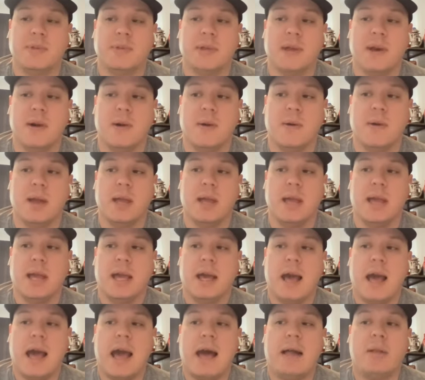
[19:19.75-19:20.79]
So
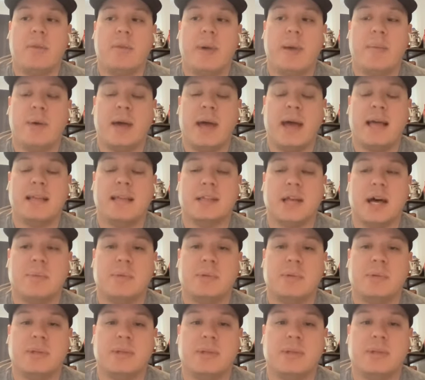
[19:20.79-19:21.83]
Alabama has
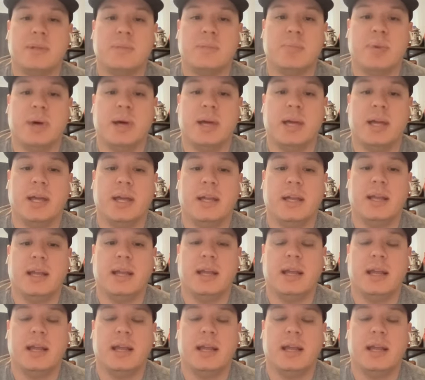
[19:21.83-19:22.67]
options, but